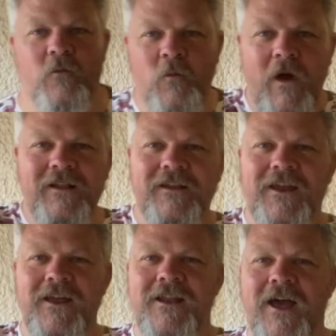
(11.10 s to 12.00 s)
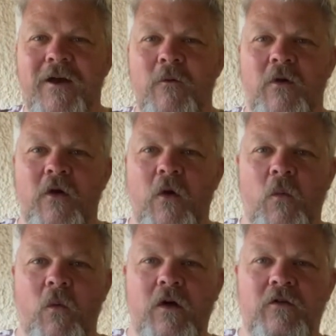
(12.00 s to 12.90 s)
Well, you're here now.
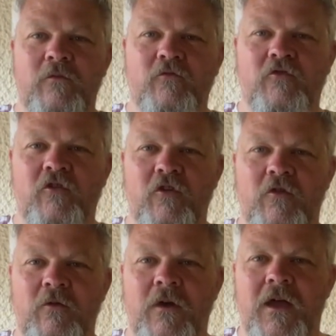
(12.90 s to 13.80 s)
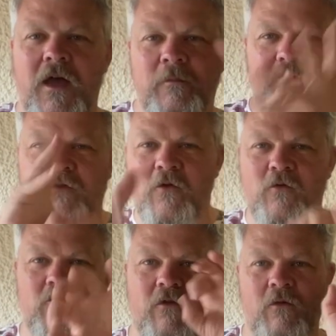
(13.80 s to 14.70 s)
Welcome to episode